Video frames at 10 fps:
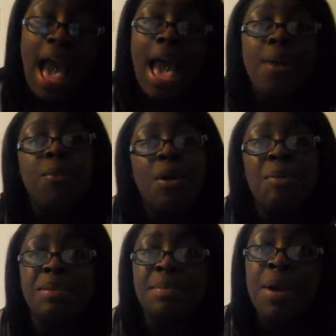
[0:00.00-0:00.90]
I won't
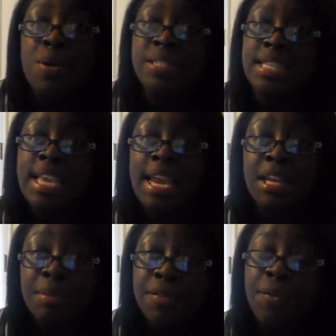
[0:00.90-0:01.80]
be posting any
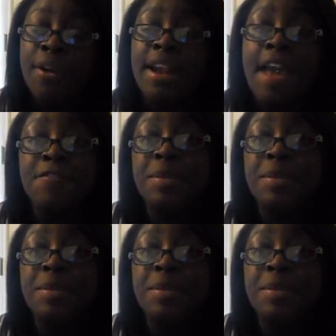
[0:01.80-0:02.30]
before and after